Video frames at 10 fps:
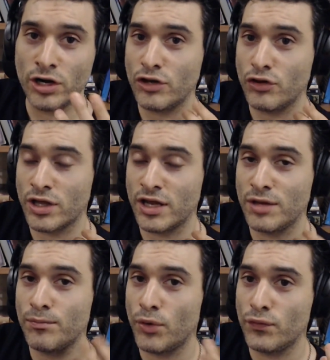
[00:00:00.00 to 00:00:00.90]
that you're
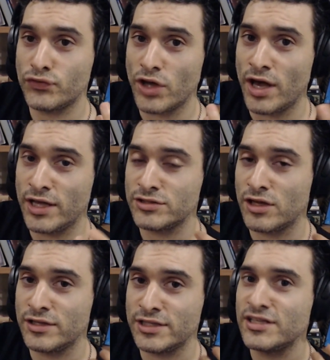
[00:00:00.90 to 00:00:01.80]
getting both sides
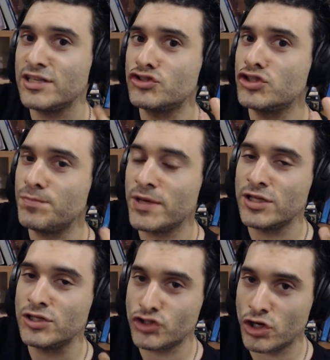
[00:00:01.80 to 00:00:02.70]
on this
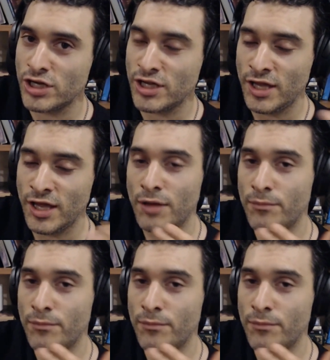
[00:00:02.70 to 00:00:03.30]
introspecting journey,